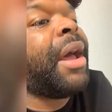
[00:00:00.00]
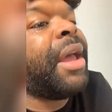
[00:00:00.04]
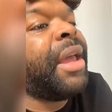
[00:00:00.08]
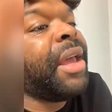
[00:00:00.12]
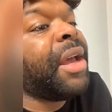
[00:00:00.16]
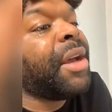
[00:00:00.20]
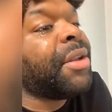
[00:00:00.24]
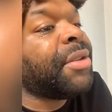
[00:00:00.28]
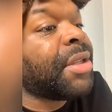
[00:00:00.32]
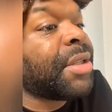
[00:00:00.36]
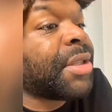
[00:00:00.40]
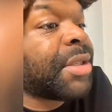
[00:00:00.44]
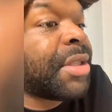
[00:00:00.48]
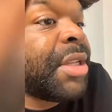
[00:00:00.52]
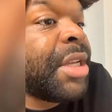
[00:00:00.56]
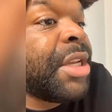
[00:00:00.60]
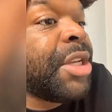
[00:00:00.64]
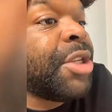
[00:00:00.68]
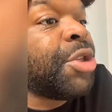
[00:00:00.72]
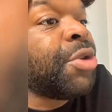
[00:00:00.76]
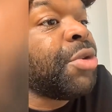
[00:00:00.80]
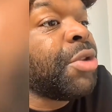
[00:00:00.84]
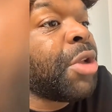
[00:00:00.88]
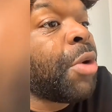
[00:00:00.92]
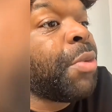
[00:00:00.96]
I held the
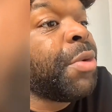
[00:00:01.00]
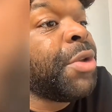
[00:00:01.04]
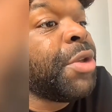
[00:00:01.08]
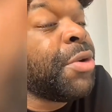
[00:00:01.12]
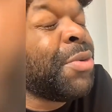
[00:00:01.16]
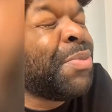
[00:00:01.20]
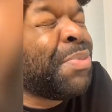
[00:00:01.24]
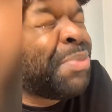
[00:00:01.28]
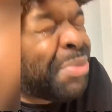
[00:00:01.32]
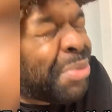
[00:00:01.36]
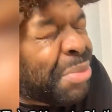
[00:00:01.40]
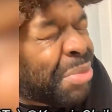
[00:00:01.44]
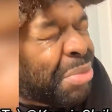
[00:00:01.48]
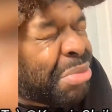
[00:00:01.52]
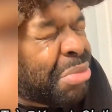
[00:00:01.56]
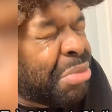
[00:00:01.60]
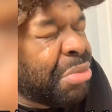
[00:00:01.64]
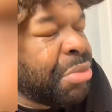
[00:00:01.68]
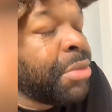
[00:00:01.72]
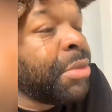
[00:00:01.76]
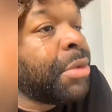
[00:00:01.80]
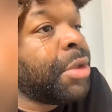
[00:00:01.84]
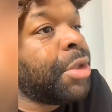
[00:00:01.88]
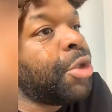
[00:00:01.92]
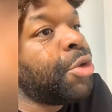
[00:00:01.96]
sneeze. You know when you
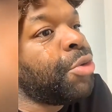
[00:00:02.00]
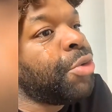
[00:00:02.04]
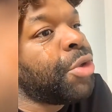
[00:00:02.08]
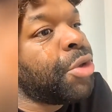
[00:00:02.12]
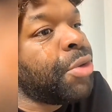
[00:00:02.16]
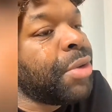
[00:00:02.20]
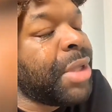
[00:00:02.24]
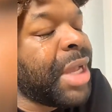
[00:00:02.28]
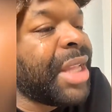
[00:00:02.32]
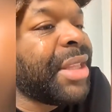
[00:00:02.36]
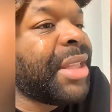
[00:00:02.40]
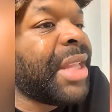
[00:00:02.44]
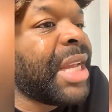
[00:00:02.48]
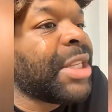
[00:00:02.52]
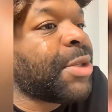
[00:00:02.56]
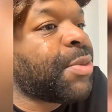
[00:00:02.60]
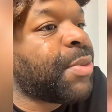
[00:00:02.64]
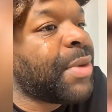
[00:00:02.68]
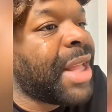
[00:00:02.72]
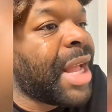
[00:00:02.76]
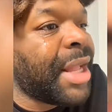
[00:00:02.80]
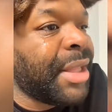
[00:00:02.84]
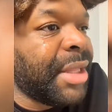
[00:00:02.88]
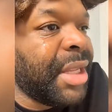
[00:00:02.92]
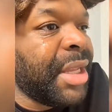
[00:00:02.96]
do that, that's
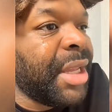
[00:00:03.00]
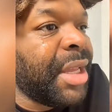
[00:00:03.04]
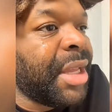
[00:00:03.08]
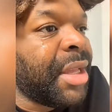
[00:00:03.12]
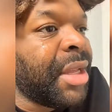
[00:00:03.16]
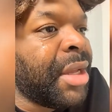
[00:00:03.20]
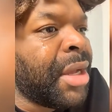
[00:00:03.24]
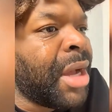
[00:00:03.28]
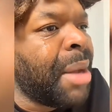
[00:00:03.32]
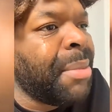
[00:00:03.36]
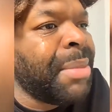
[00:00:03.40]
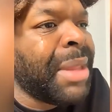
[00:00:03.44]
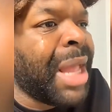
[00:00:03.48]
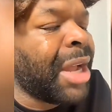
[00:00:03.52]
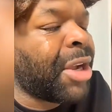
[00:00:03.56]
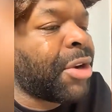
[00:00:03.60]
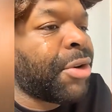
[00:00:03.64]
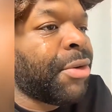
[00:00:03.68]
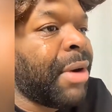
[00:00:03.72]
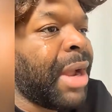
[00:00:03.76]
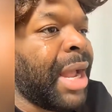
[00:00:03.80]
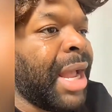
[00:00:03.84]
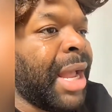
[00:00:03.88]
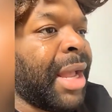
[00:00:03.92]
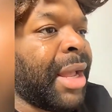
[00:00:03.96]
what I did. I'm not
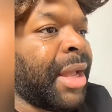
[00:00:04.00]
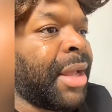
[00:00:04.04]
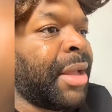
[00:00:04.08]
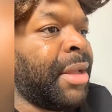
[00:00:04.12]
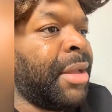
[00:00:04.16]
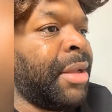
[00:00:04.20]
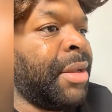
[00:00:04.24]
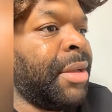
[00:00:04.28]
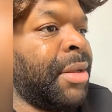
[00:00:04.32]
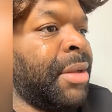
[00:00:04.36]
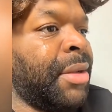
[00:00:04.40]
crying.